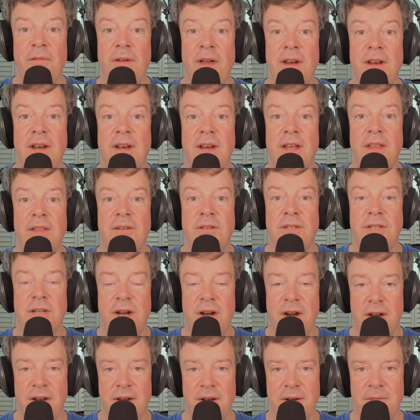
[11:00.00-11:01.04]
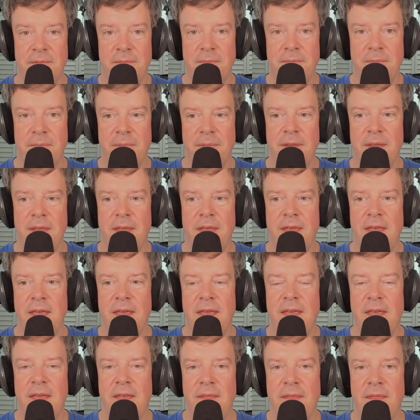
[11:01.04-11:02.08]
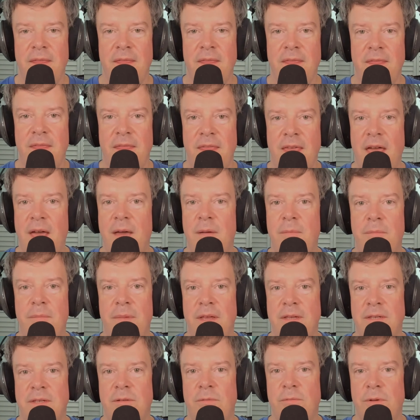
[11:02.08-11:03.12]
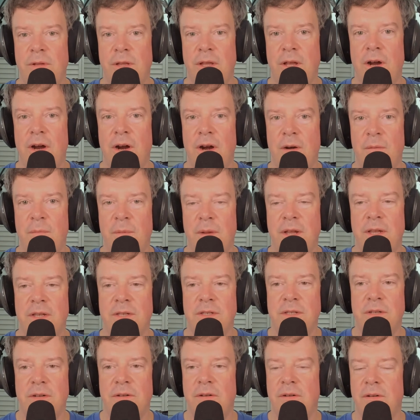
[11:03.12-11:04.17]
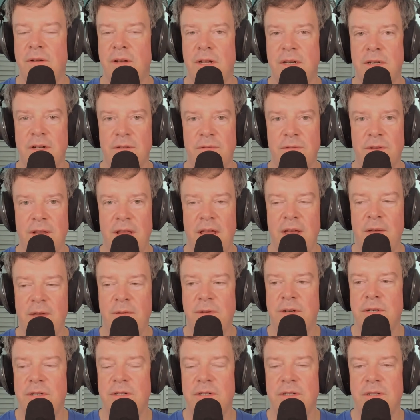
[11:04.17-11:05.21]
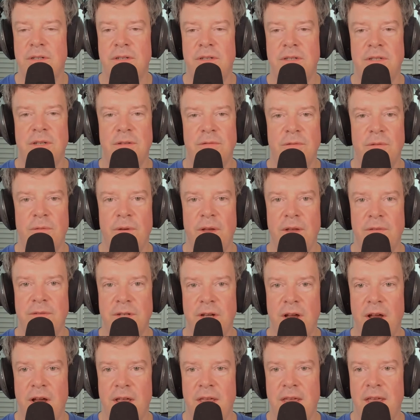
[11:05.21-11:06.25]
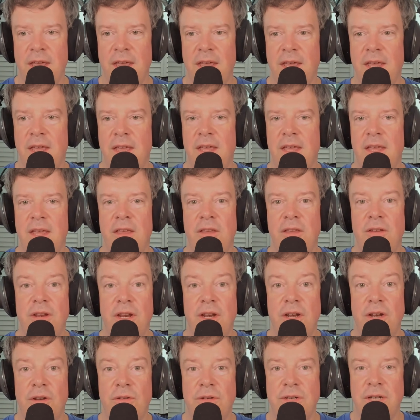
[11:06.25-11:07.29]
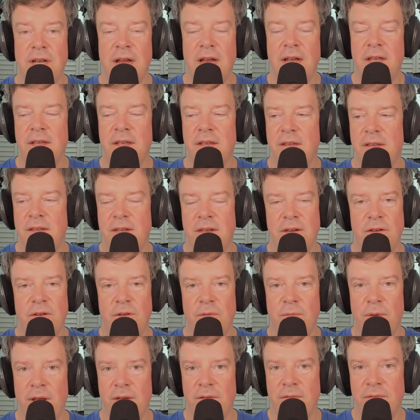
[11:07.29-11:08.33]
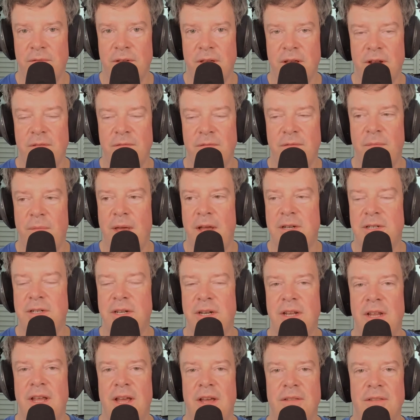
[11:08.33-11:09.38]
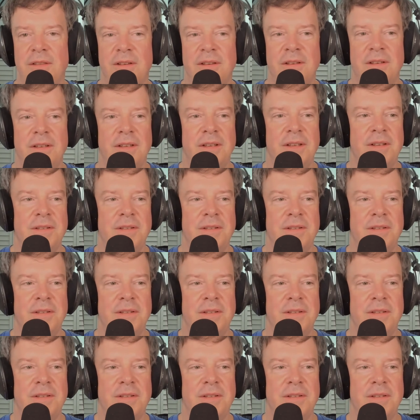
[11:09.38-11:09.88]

find another target. And that makes it really hard because they're a different language, a different way of talking. You need a new deck, you need a new way of kind of imagining how to